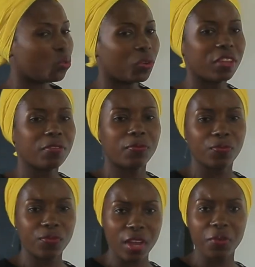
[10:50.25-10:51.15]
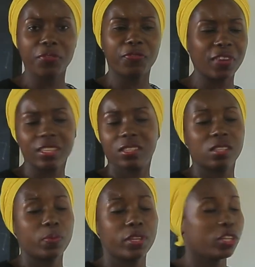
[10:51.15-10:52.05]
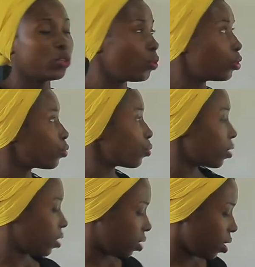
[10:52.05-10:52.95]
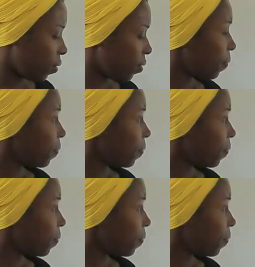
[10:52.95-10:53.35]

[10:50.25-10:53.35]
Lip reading: with a very fast speed, it won't throw this down.